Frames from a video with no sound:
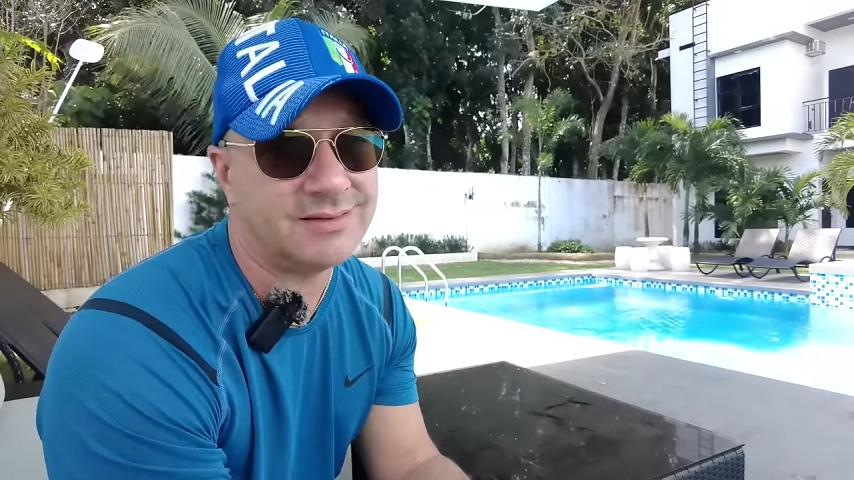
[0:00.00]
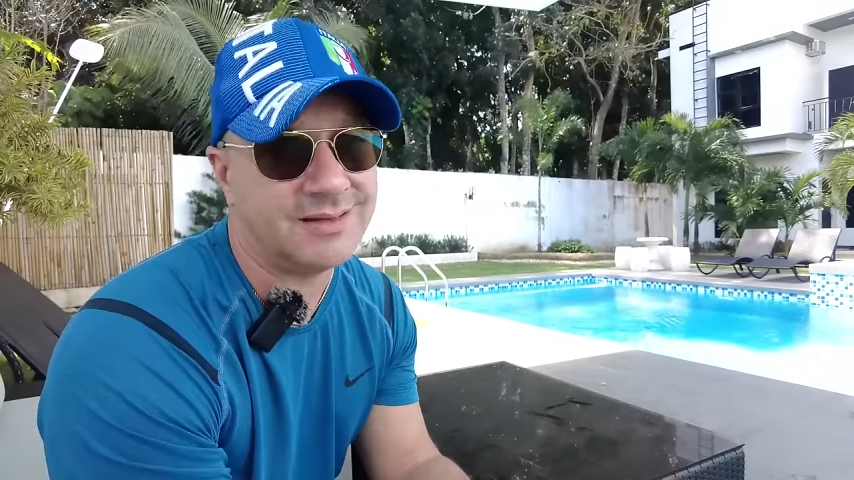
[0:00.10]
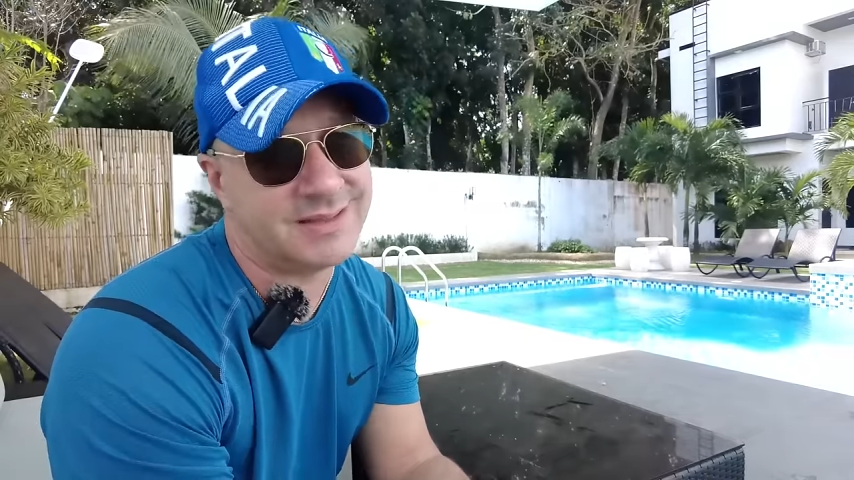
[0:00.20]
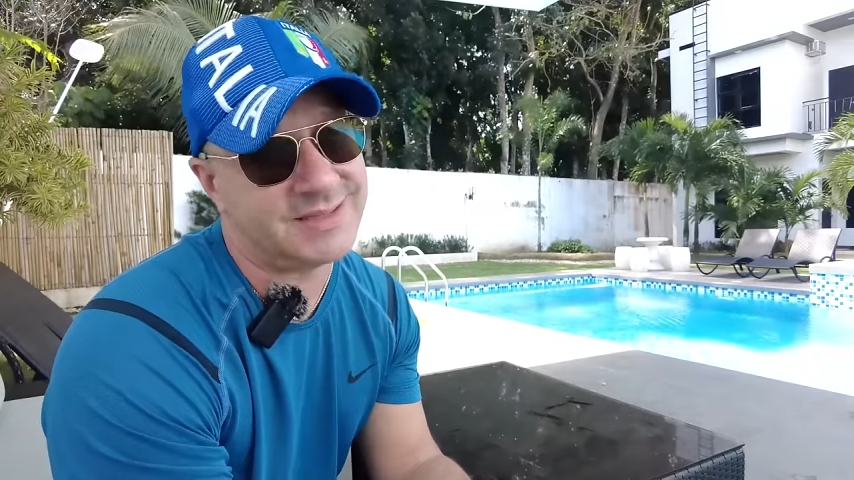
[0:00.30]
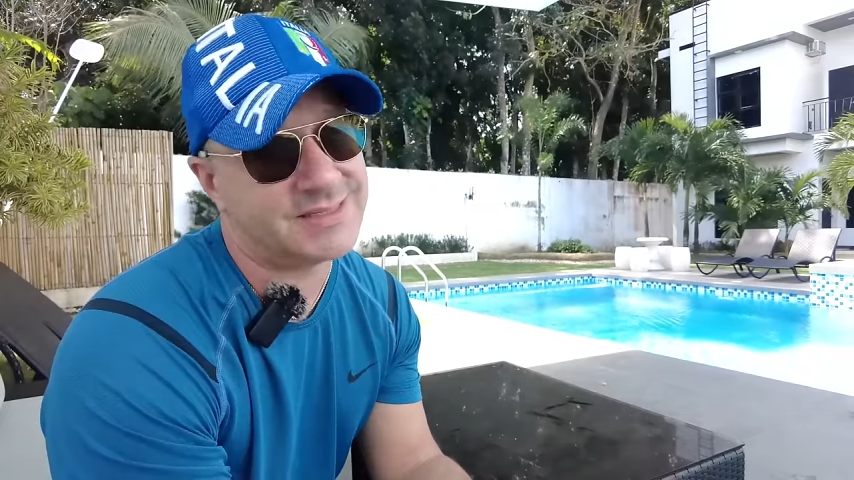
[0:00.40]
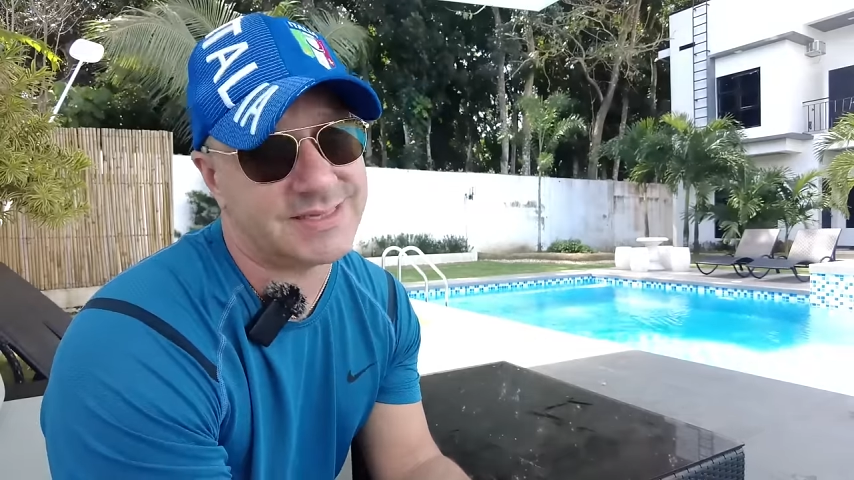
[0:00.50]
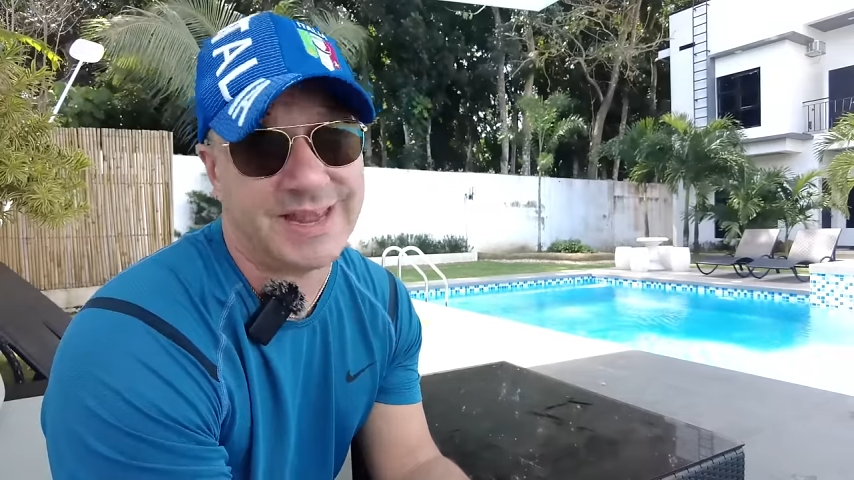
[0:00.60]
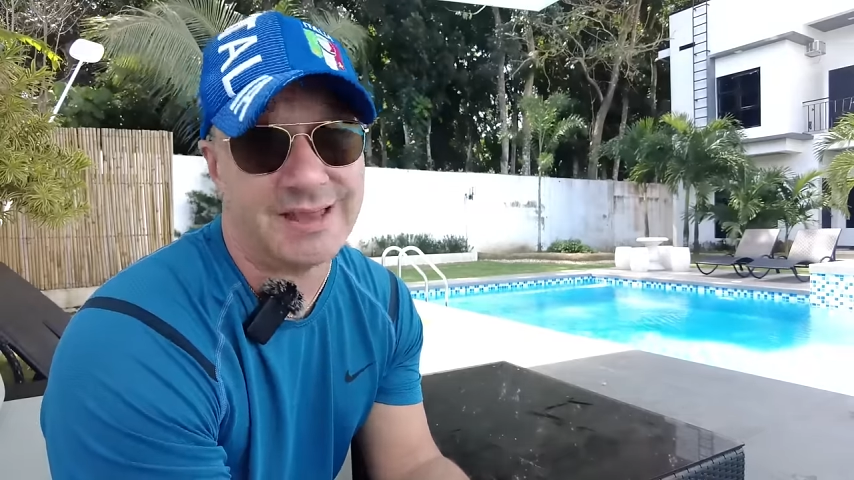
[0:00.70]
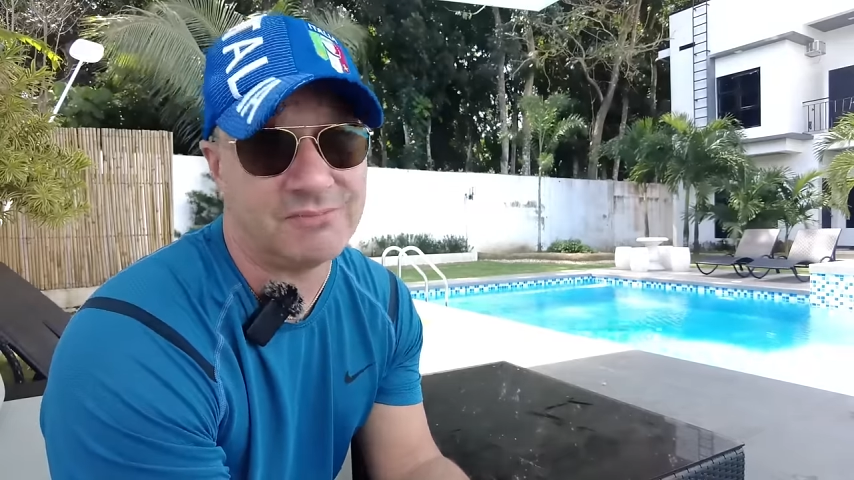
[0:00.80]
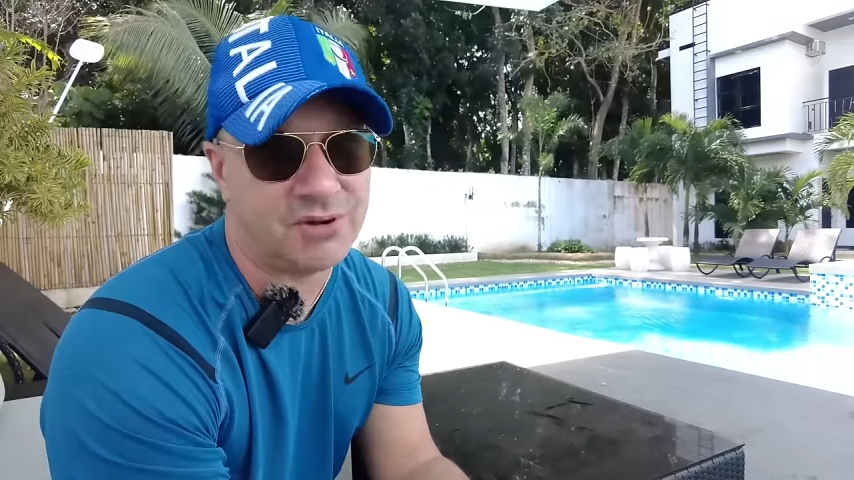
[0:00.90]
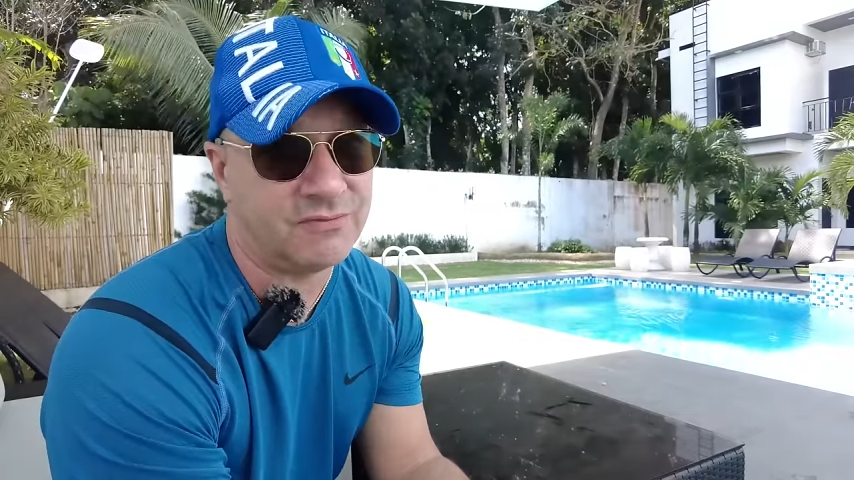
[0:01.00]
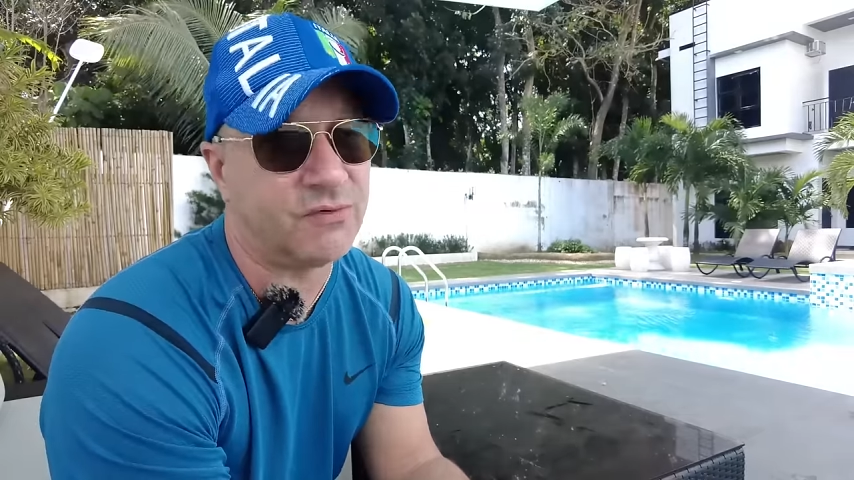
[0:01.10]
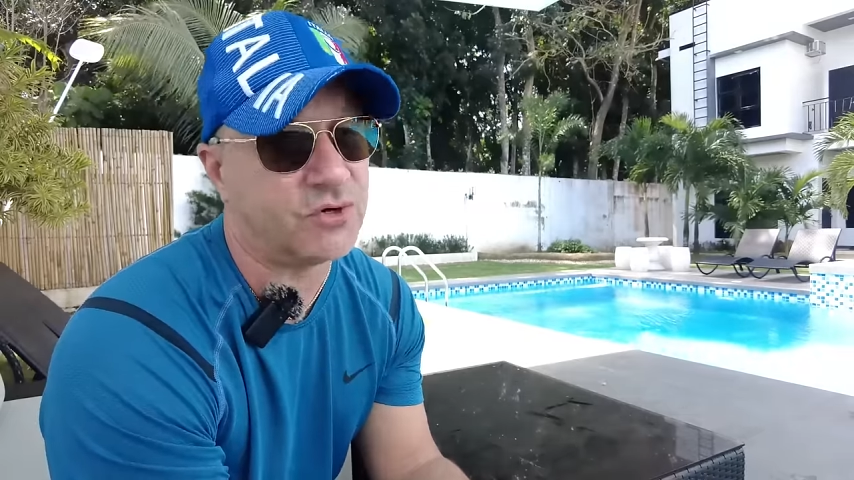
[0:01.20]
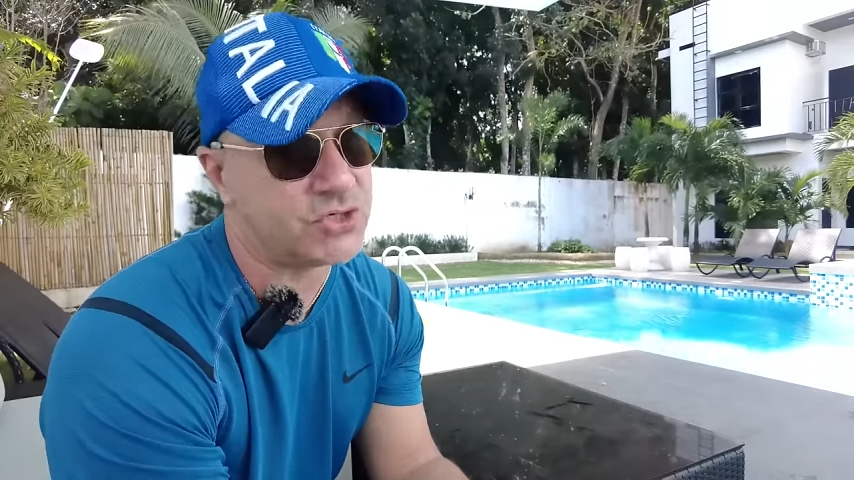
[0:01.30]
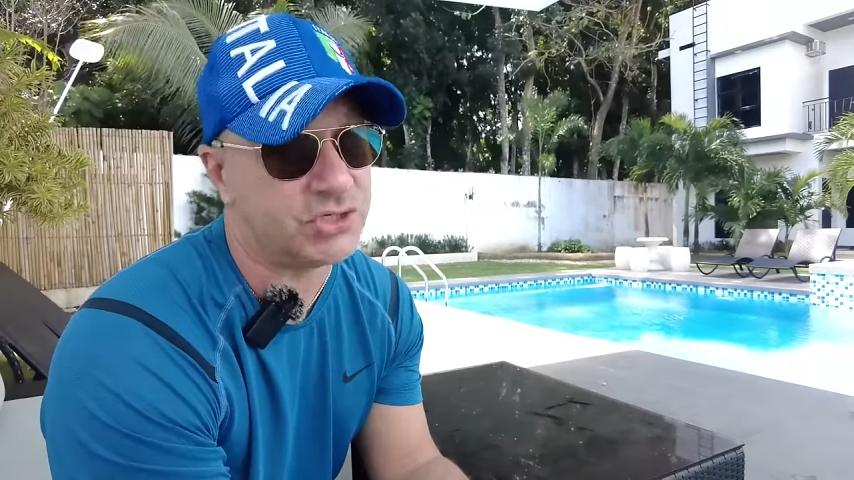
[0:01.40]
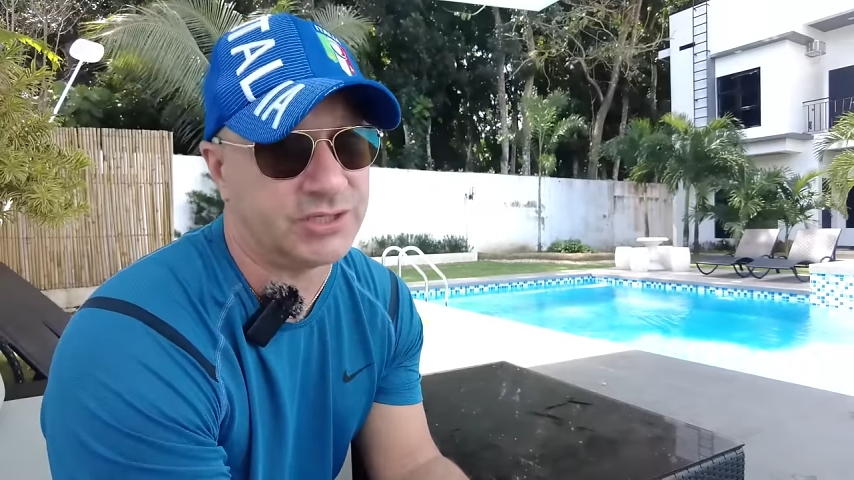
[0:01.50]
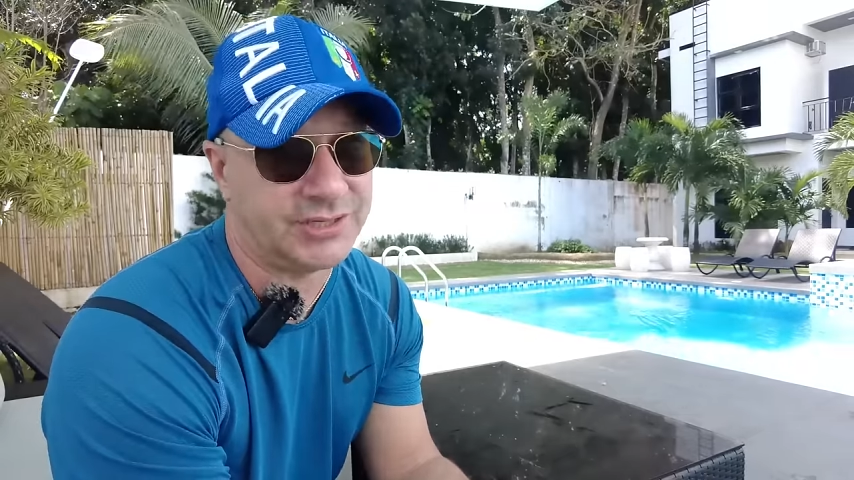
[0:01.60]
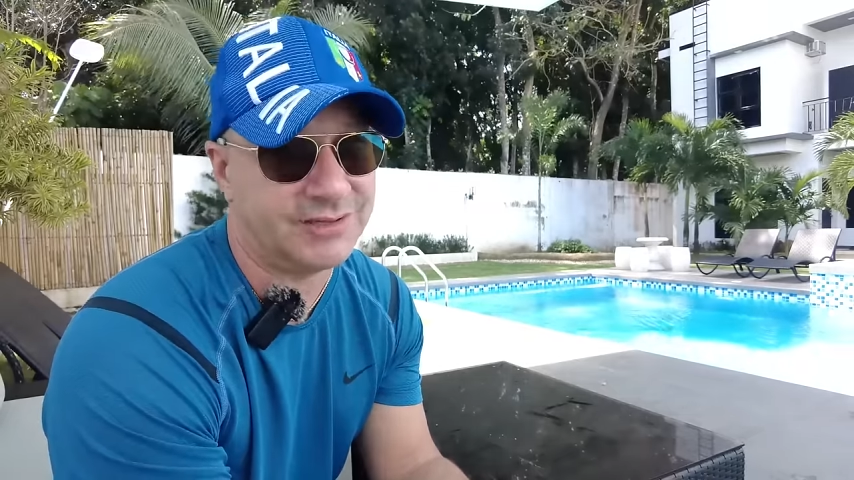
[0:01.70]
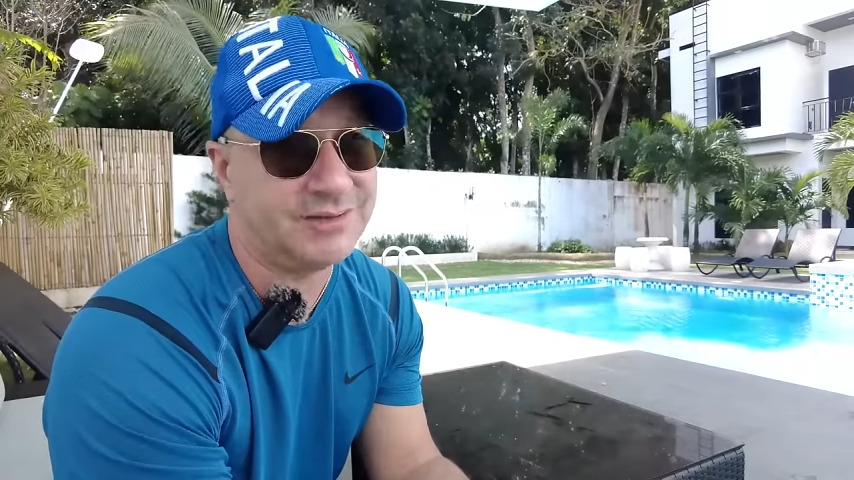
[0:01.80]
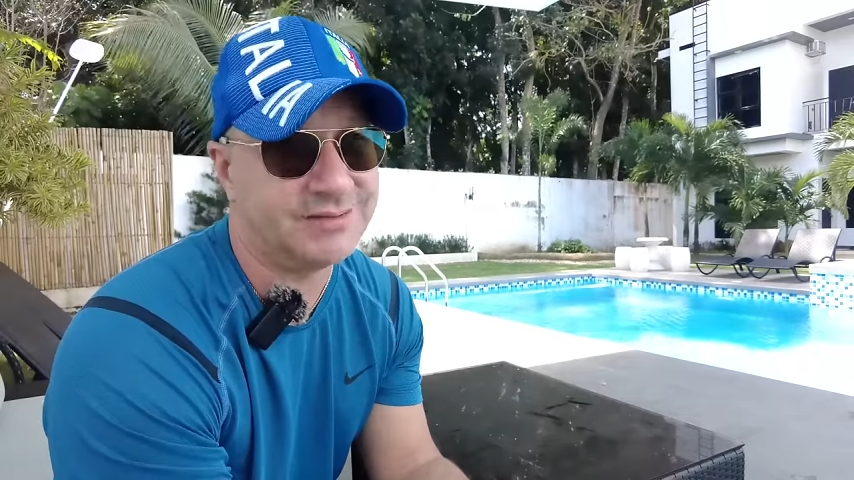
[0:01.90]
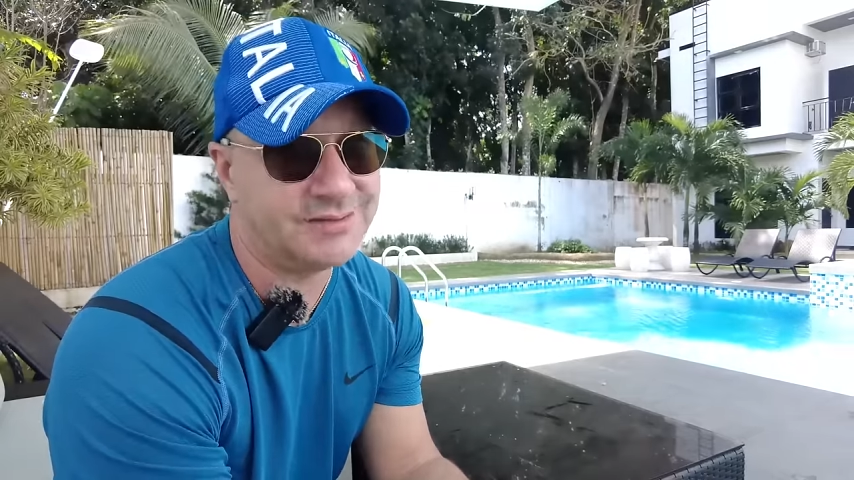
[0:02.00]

I hate to say it, but unfortunately,